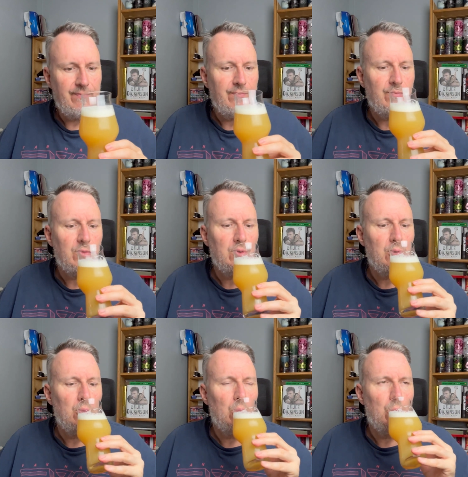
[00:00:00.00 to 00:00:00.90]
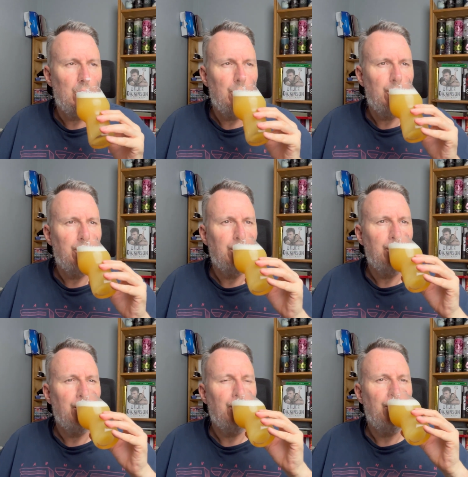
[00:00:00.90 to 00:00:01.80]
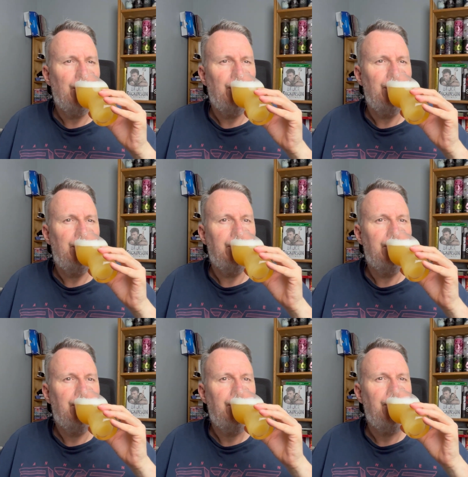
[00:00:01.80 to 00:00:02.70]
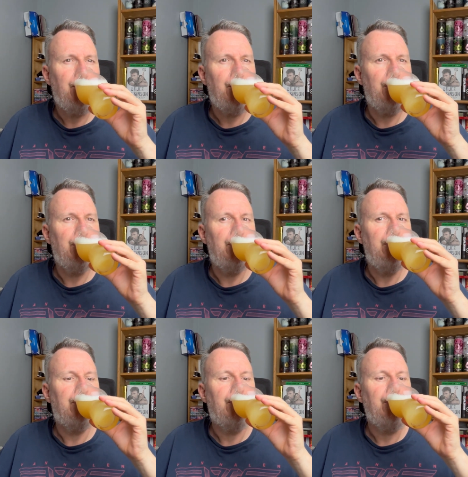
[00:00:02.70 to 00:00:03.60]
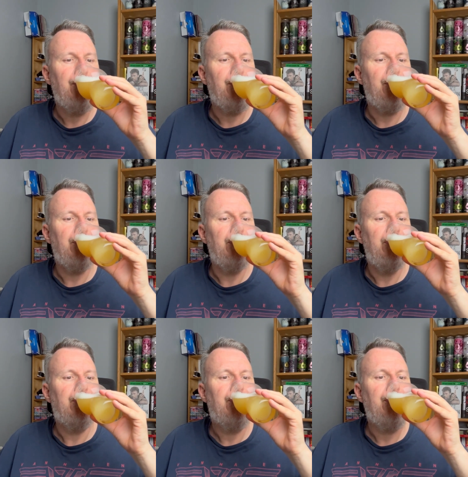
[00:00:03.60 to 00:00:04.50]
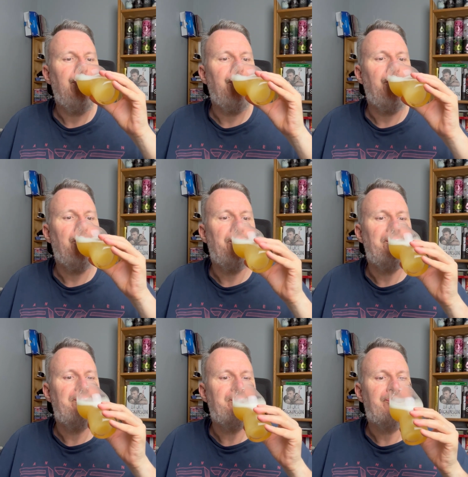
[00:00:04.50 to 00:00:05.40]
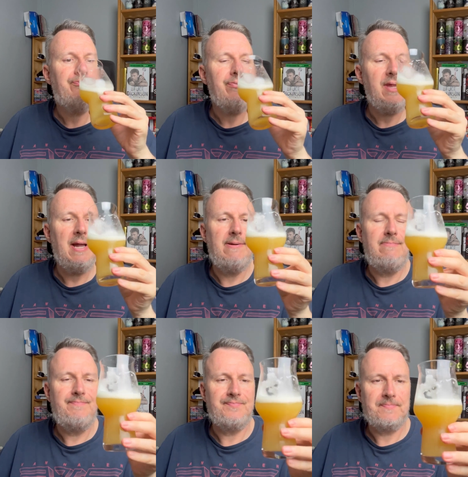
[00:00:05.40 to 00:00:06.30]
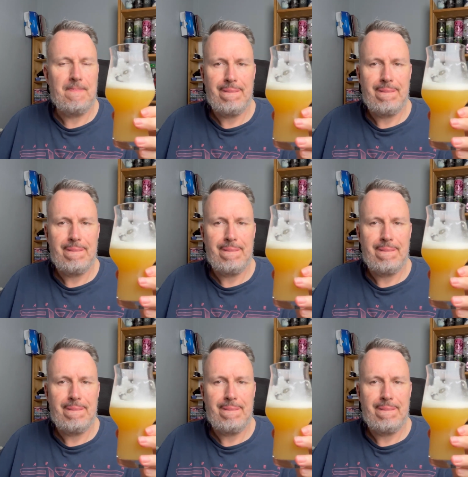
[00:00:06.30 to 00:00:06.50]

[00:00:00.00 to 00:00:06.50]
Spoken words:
(silence)